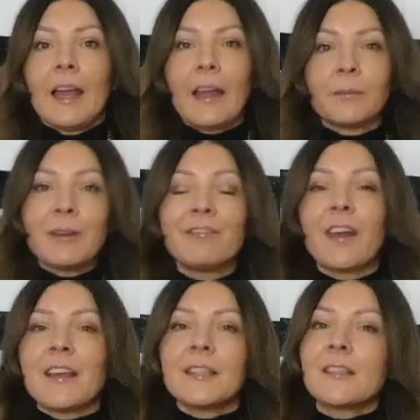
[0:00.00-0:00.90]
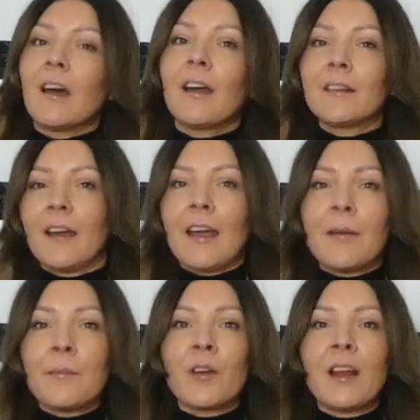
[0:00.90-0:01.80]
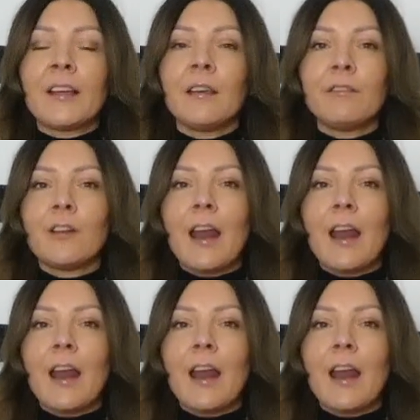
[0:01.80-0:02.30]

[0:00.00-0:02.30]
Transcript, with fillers: And before I start, I'm gonna give you